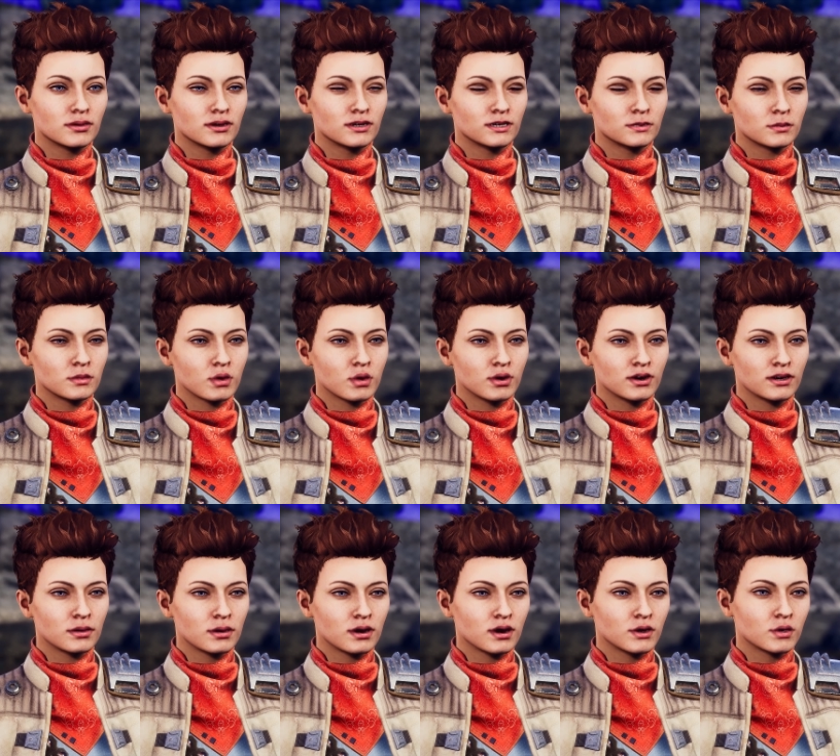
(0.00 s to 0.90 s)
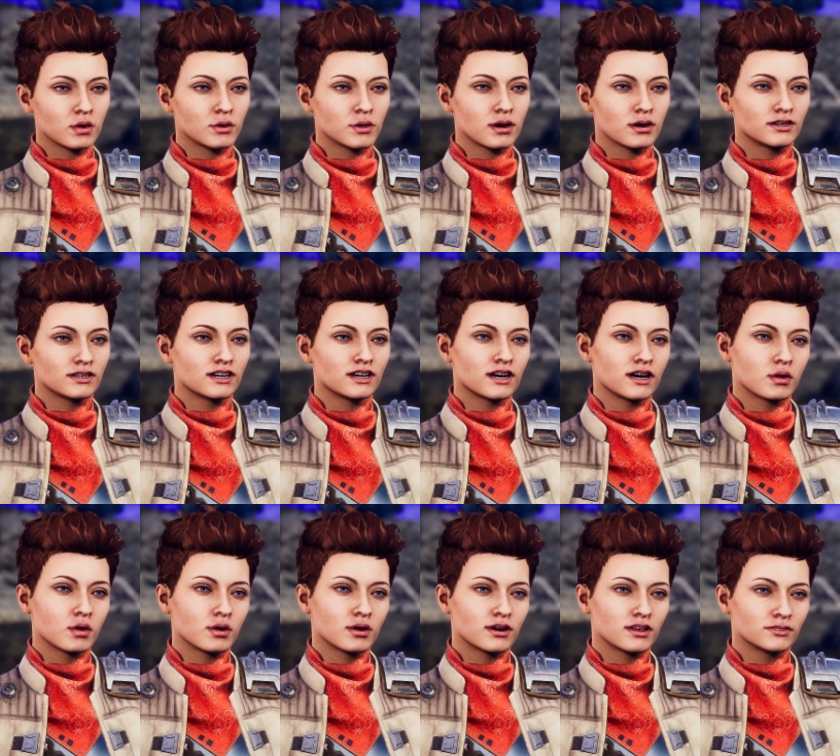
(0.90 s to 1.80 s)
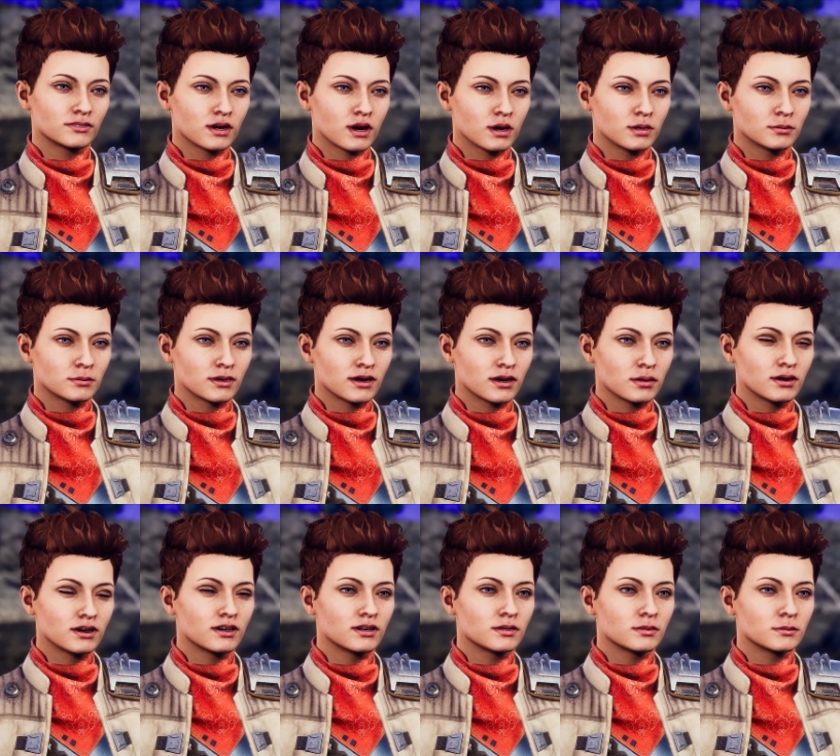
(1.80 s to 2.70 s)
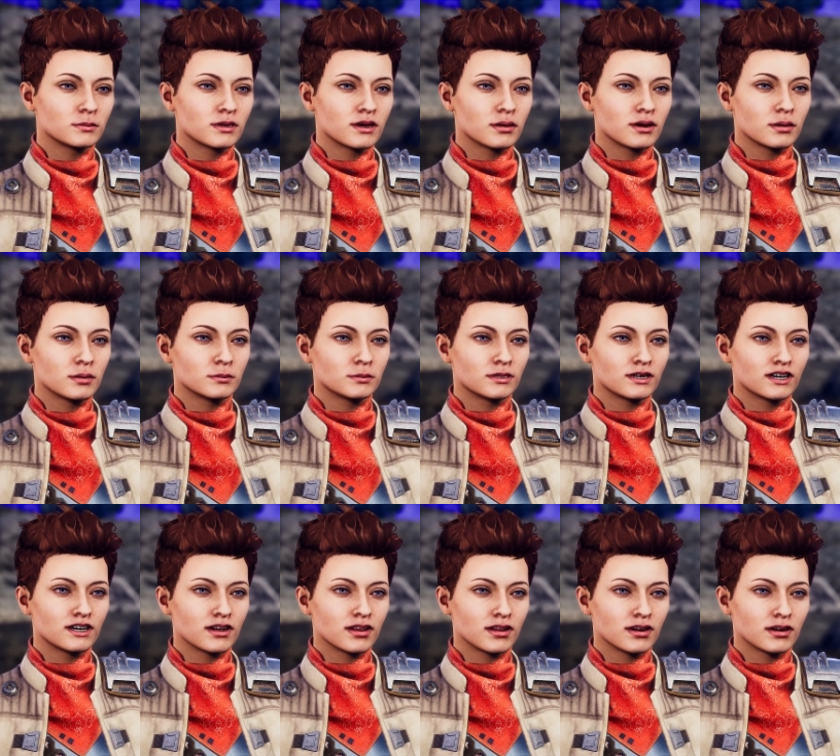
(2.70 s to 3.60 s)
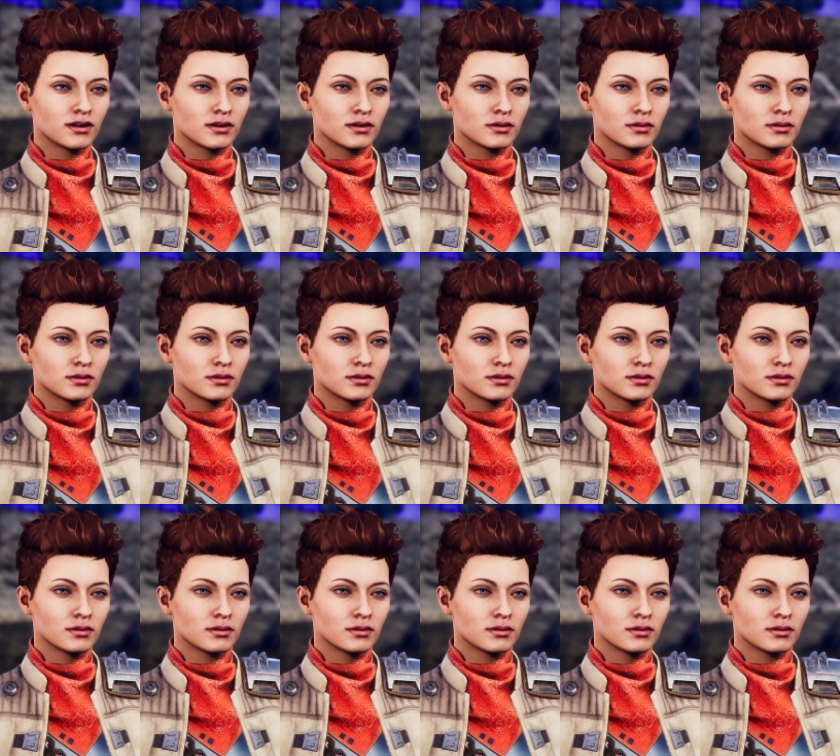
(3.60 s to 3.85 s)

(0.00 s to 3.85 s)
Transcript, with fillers: Keep going, and you're gonna see how good this automech is at picking up teeth.